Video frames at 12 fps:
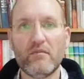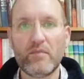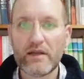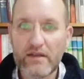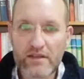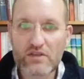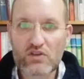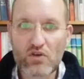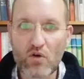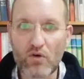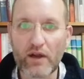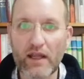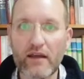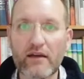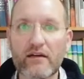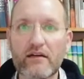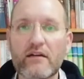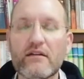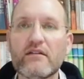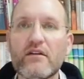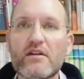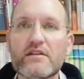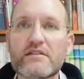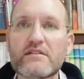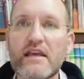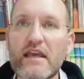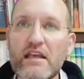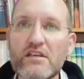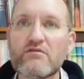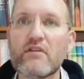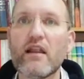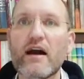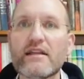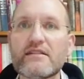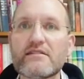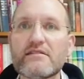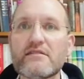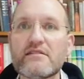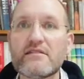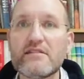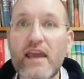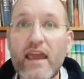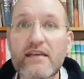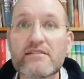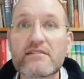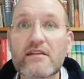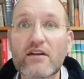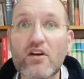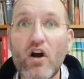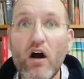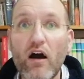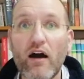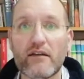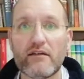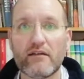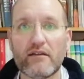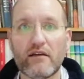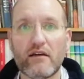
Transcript: But in this story, notice the Israelites test God.